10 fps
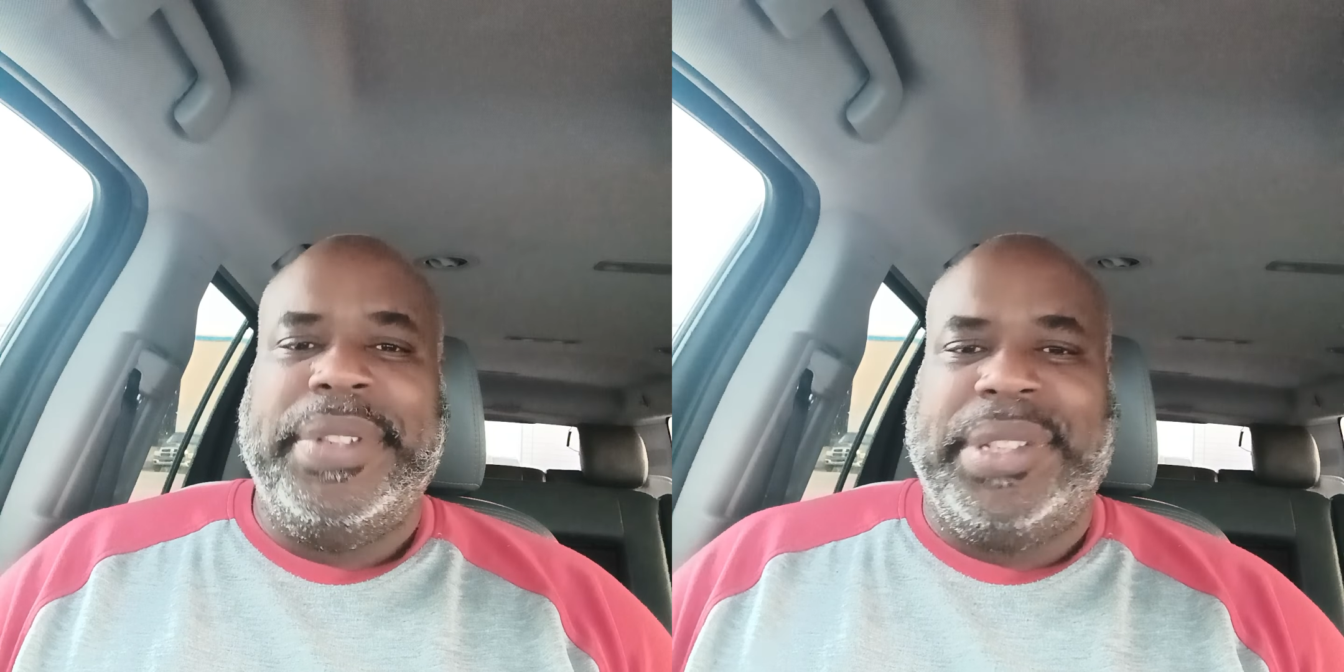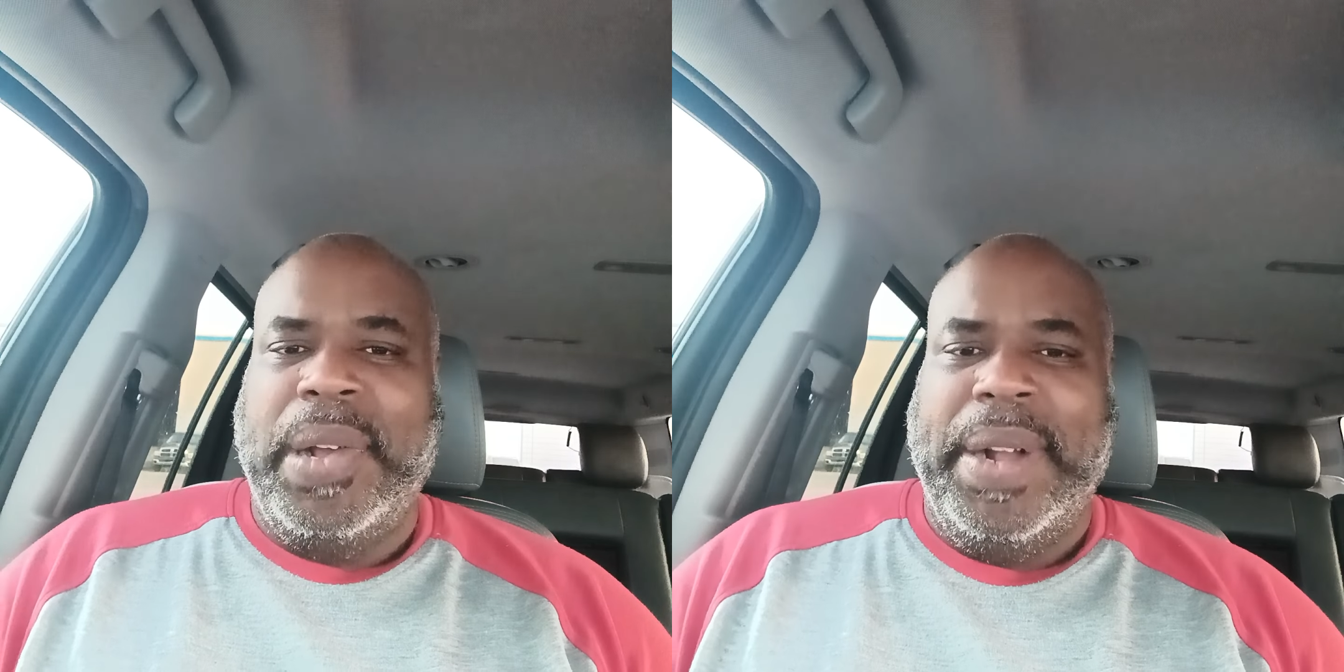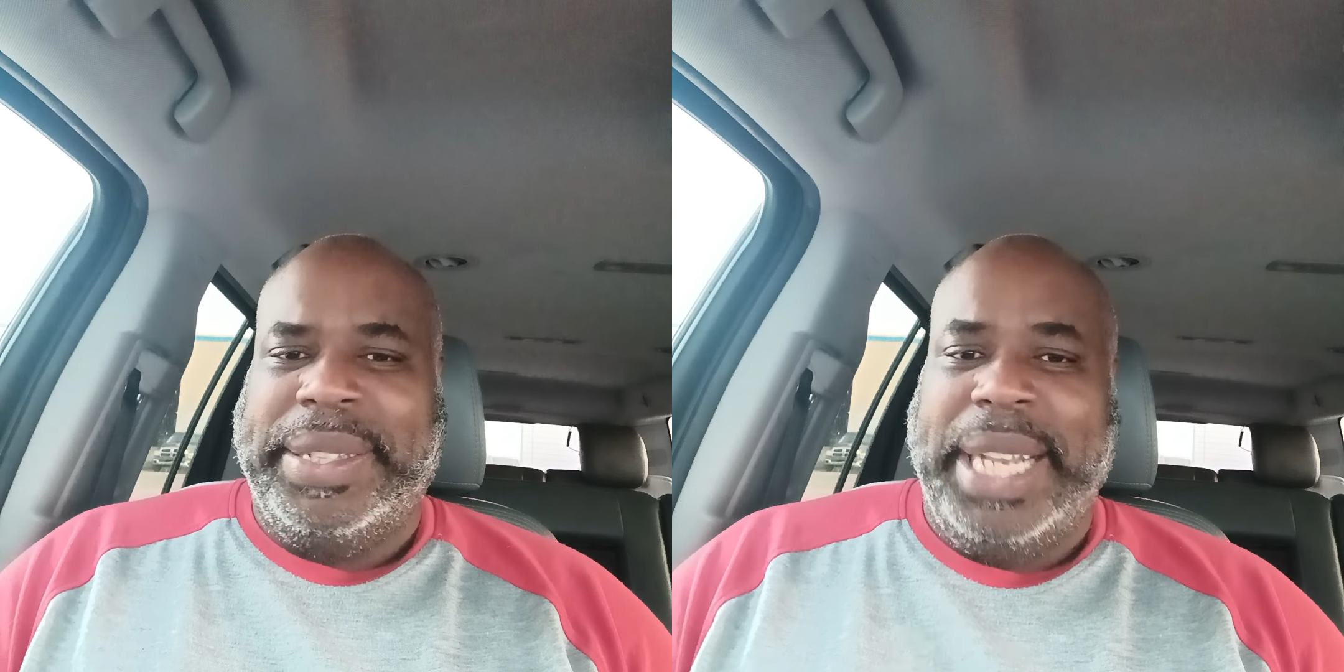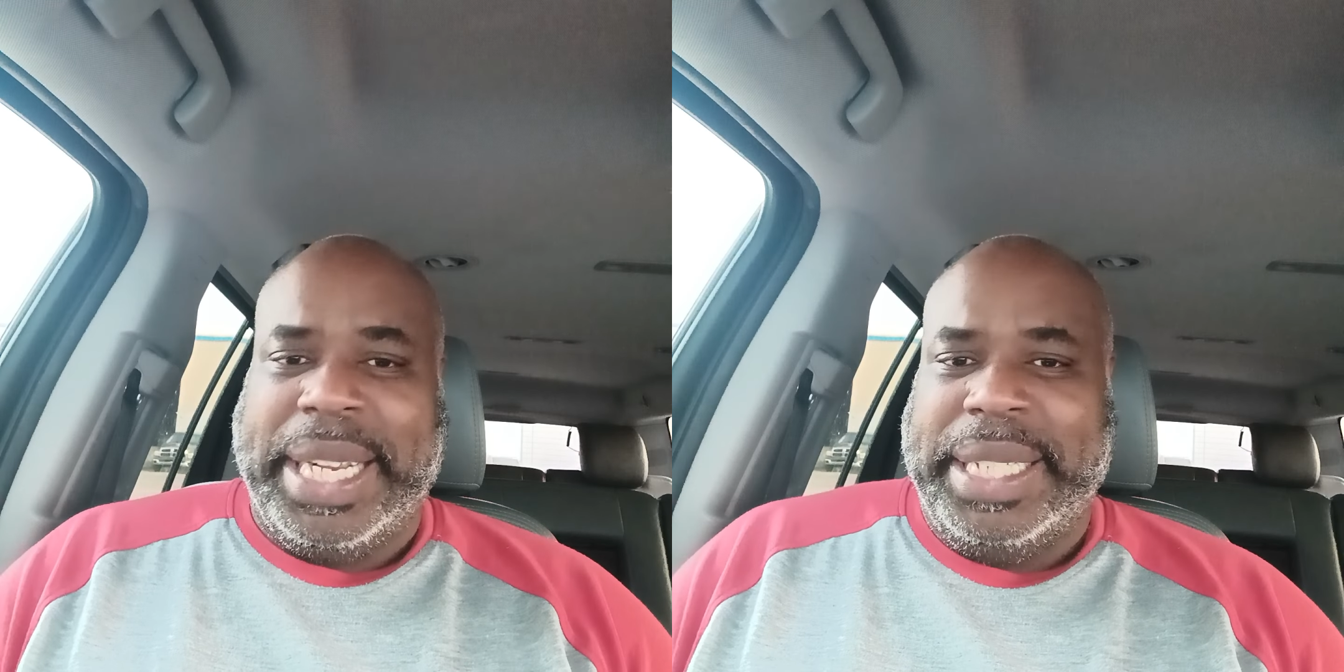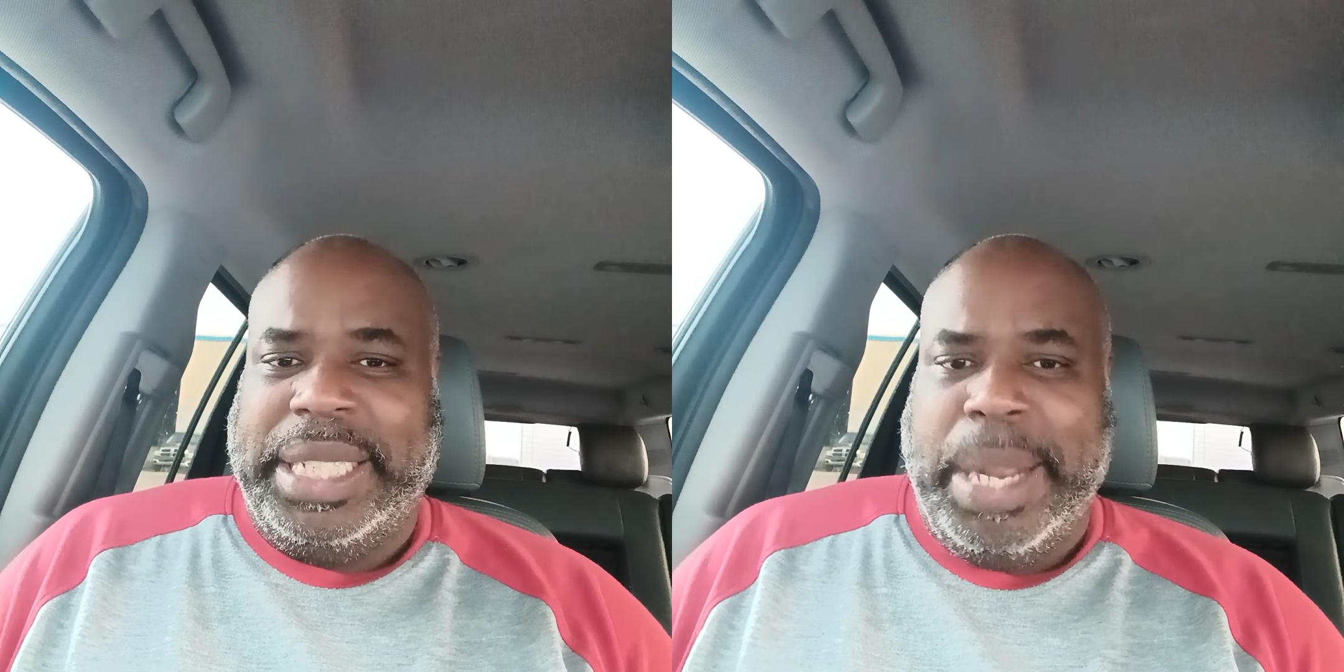starts at
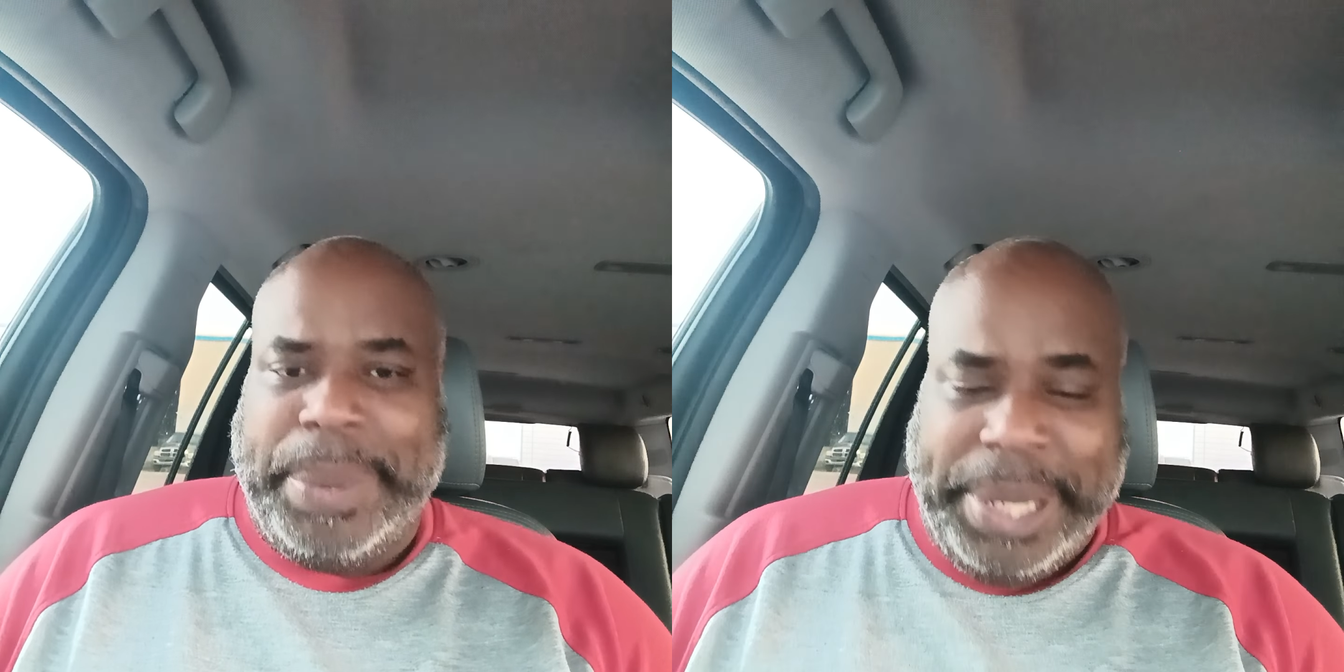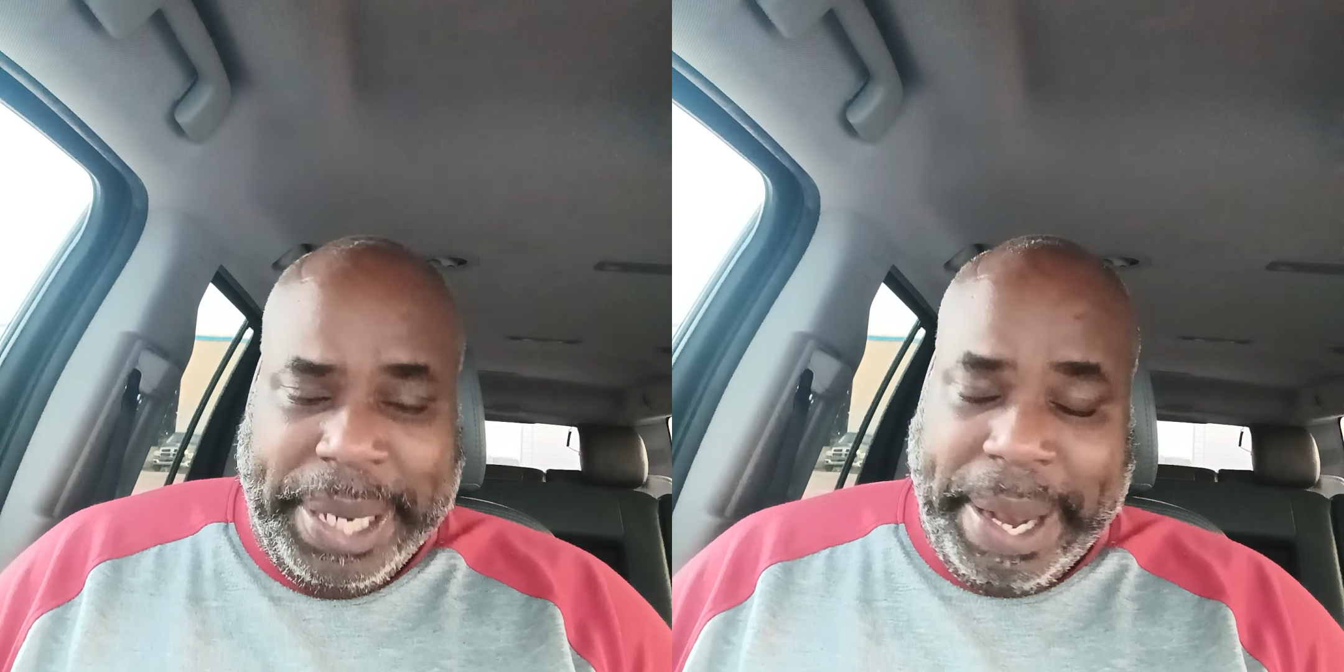conception.